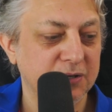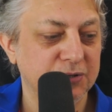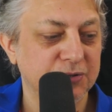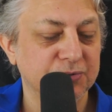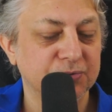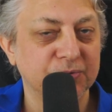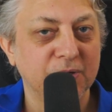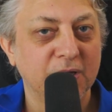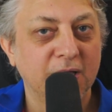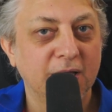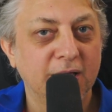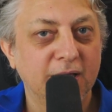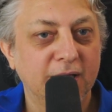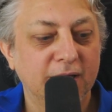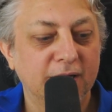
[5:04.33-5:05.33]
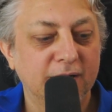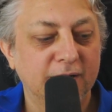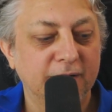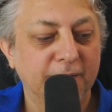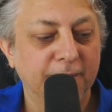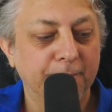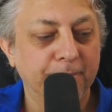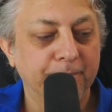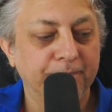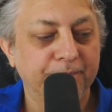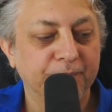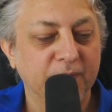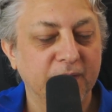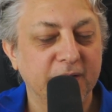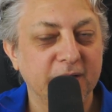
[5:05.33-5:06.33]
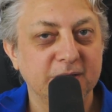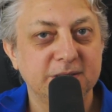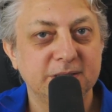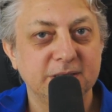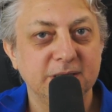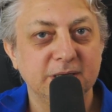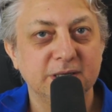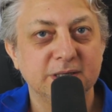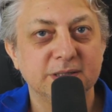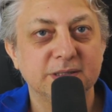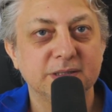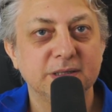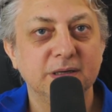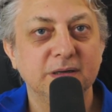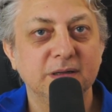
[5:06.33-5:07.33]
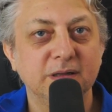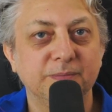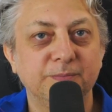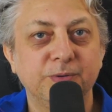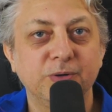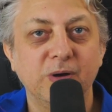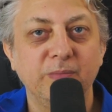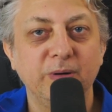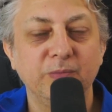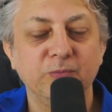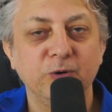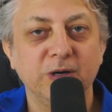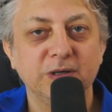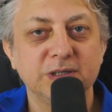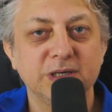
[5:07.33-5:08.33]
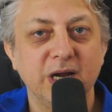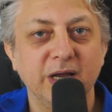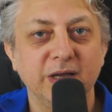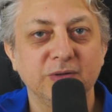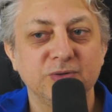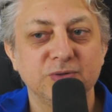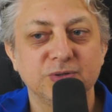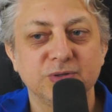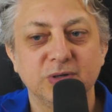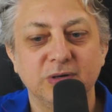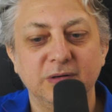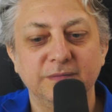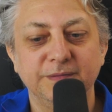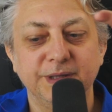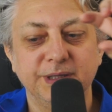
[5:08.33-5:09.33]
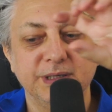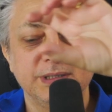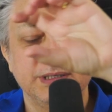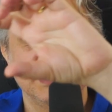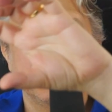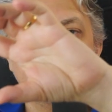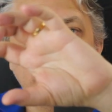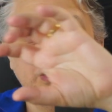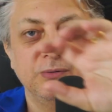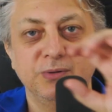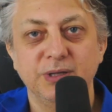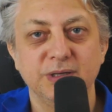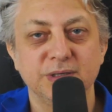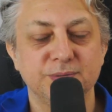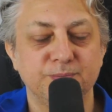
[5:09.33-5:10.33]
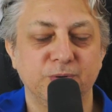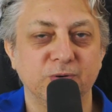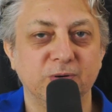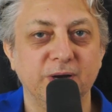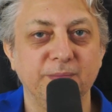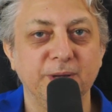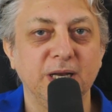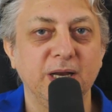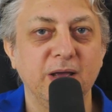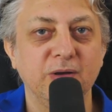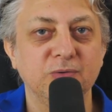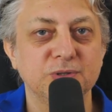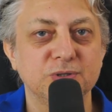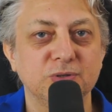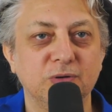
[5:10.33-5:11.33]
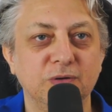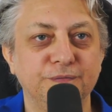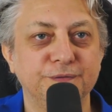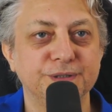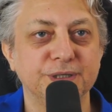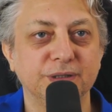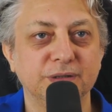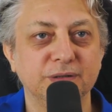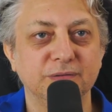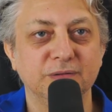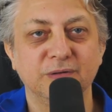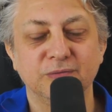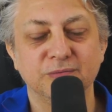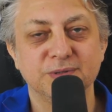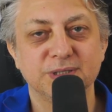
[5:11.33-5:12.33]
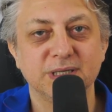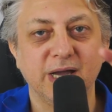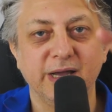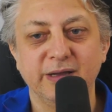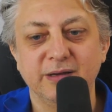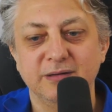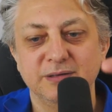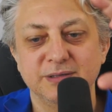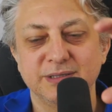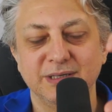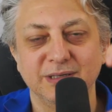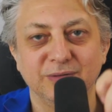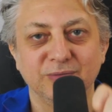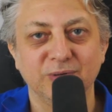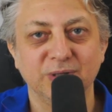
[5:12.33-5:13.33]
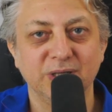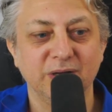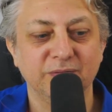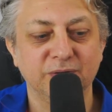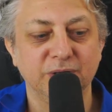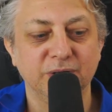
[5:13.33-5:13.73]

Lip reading: you this is the problem we are trying to solve. This is how this programming language solves it, cycles and whatever.